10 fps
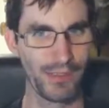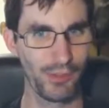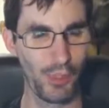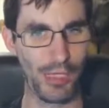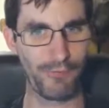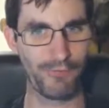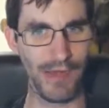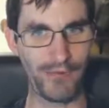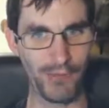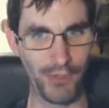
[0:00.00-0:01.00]
You have
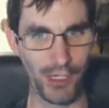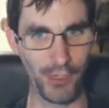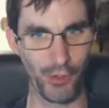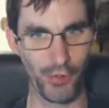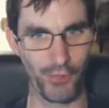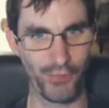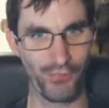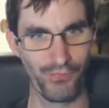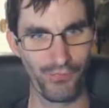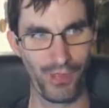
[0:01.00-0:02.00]
5 different colors
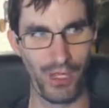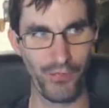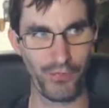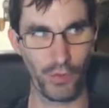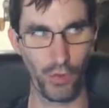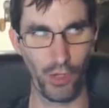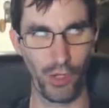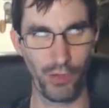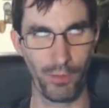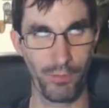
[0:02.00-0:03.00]
of
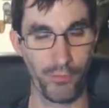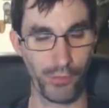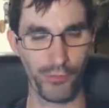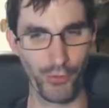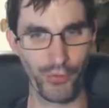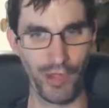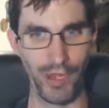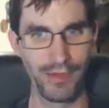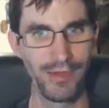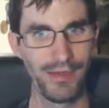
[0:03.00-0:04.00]
score 3
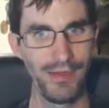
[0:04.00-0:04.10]
10,